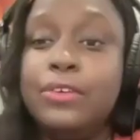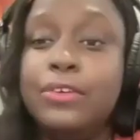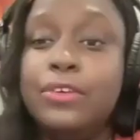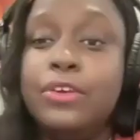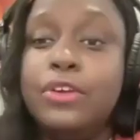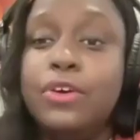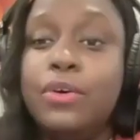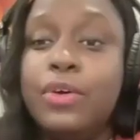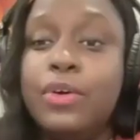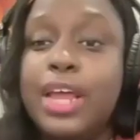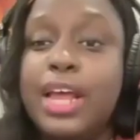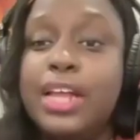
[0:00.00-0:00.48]
you
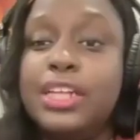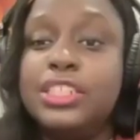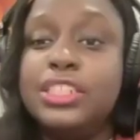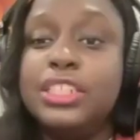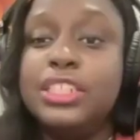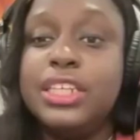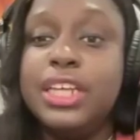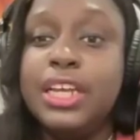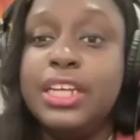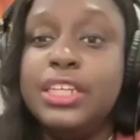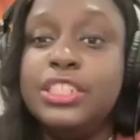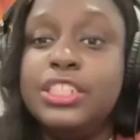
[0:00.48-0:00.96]
know, in
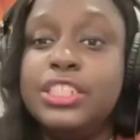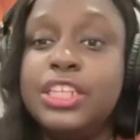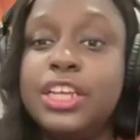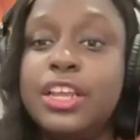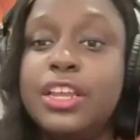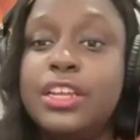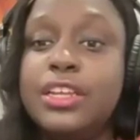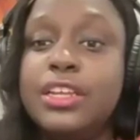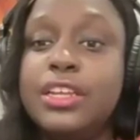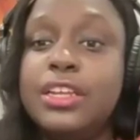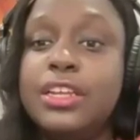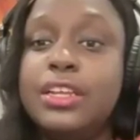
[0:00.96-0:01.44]

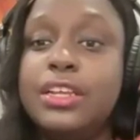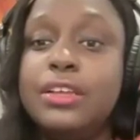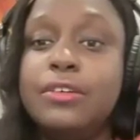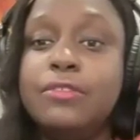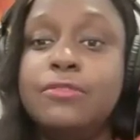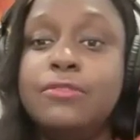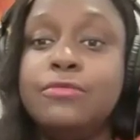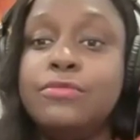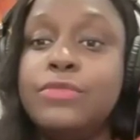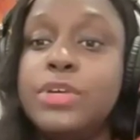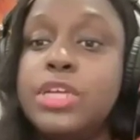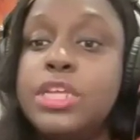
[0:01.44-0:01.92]
education,
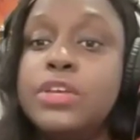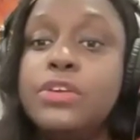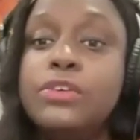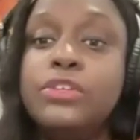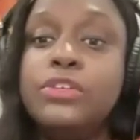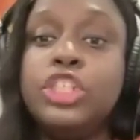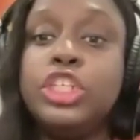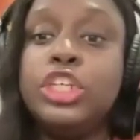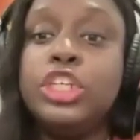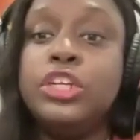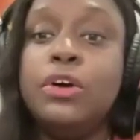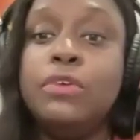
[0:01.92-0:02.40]
we
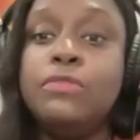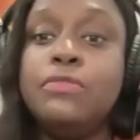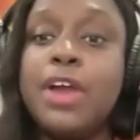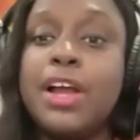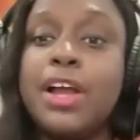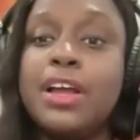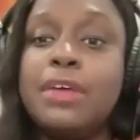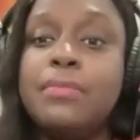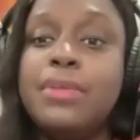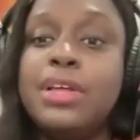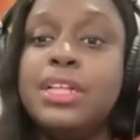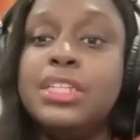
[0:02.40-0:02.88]
usually don't
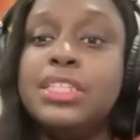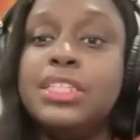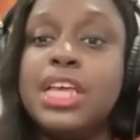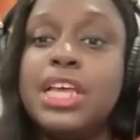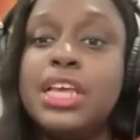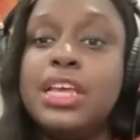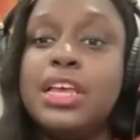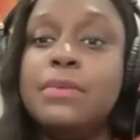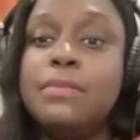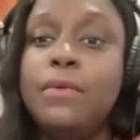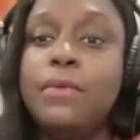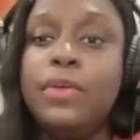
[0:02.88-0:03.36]
recommend
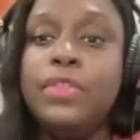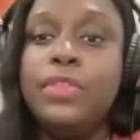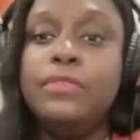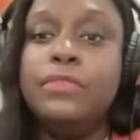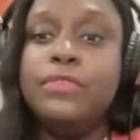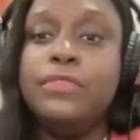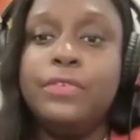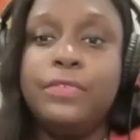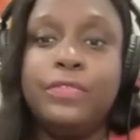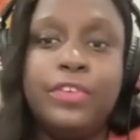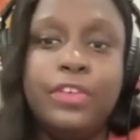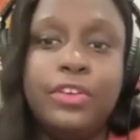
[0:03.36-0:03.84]
taking more than
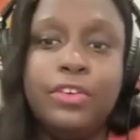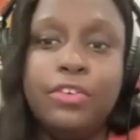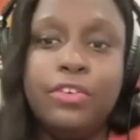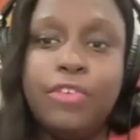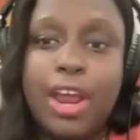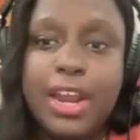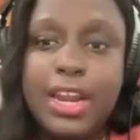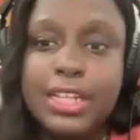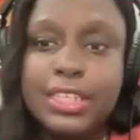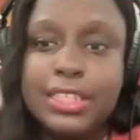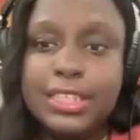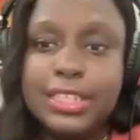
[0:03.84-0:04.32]
15
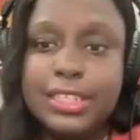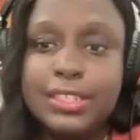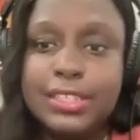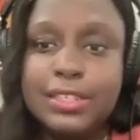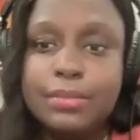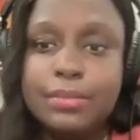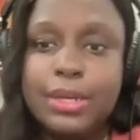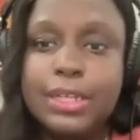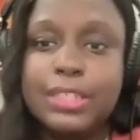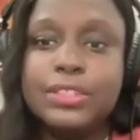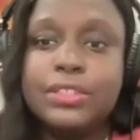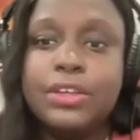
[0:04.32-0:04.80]
credits a
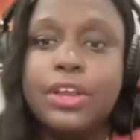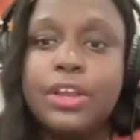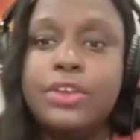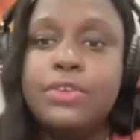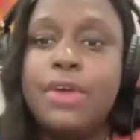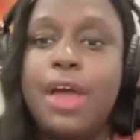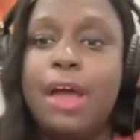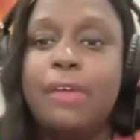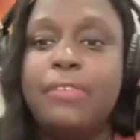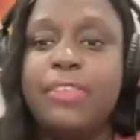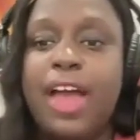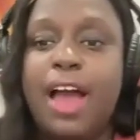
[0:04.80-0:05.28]
semester, and you
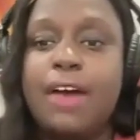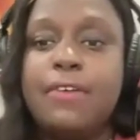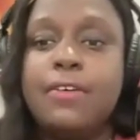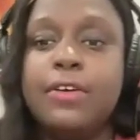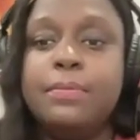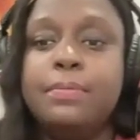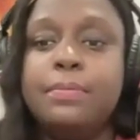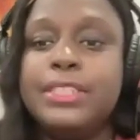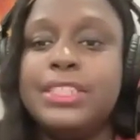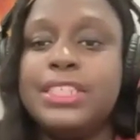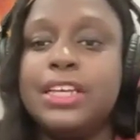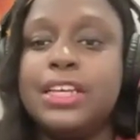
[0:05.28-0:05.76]
have to have a
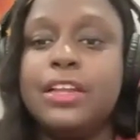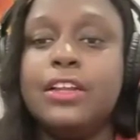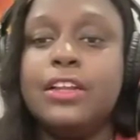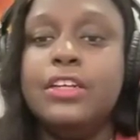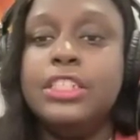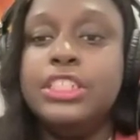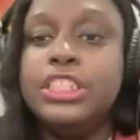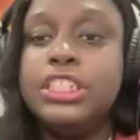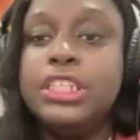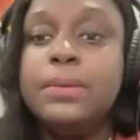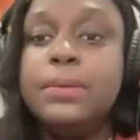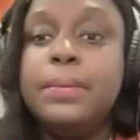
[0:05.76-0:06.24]
particular
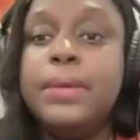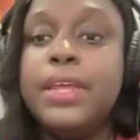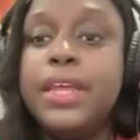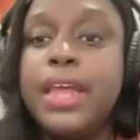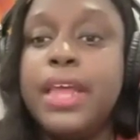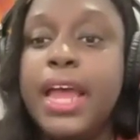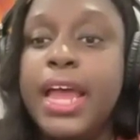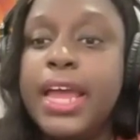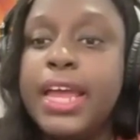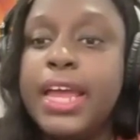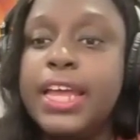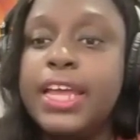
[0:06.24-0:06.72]

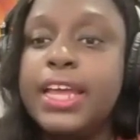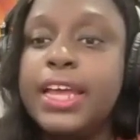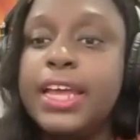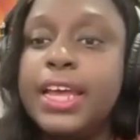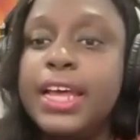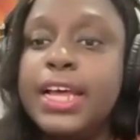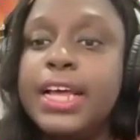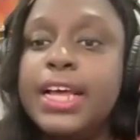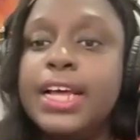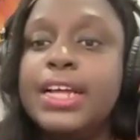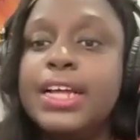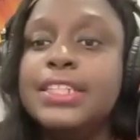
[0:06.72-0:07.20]
GPA
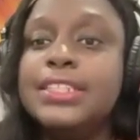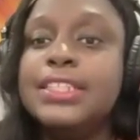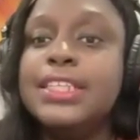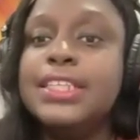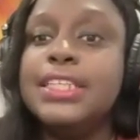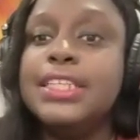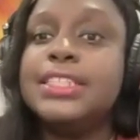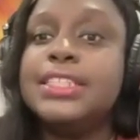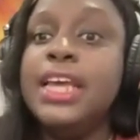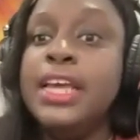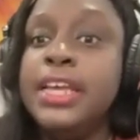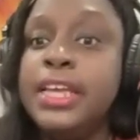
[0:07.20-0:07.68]

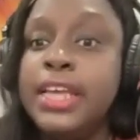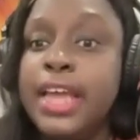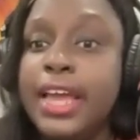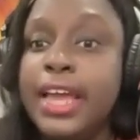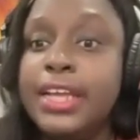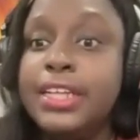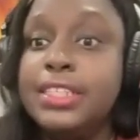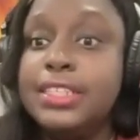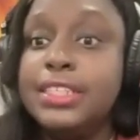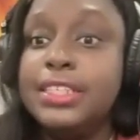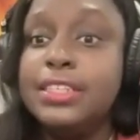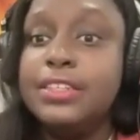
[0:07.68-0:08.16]
to take
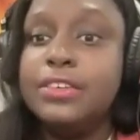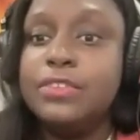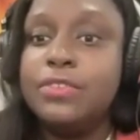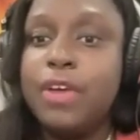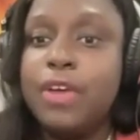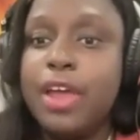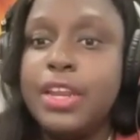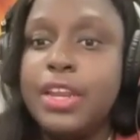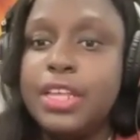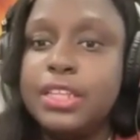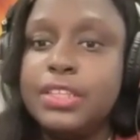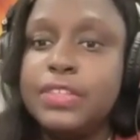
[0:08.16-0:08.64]
18
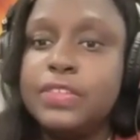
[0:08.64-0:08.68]
credits.